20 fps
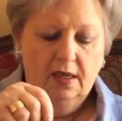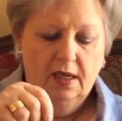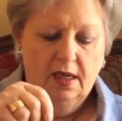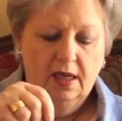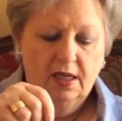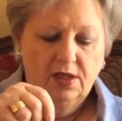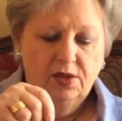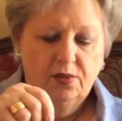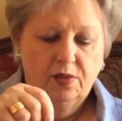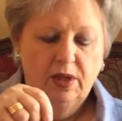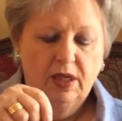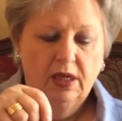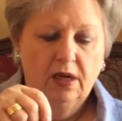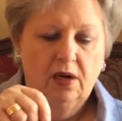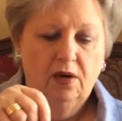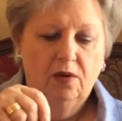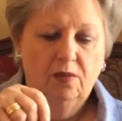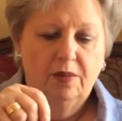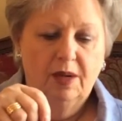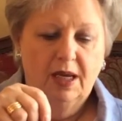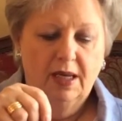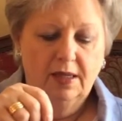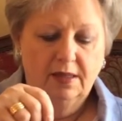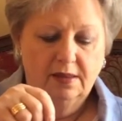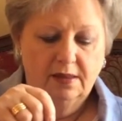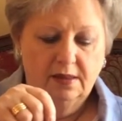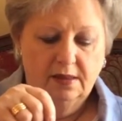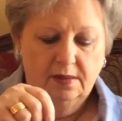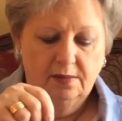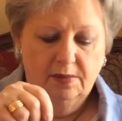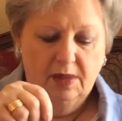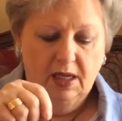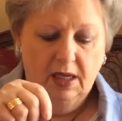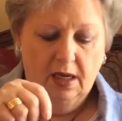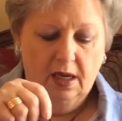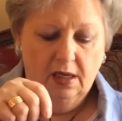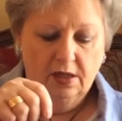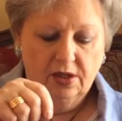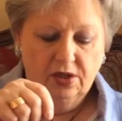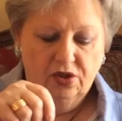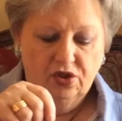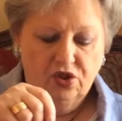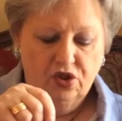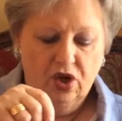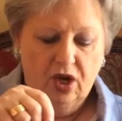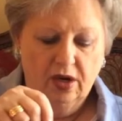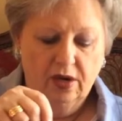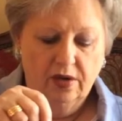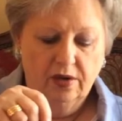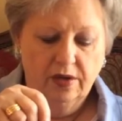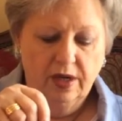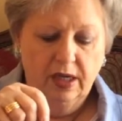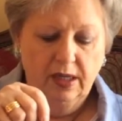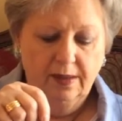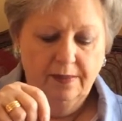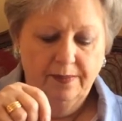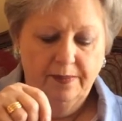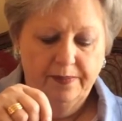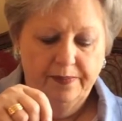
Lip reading: and we go balance my heart chakra.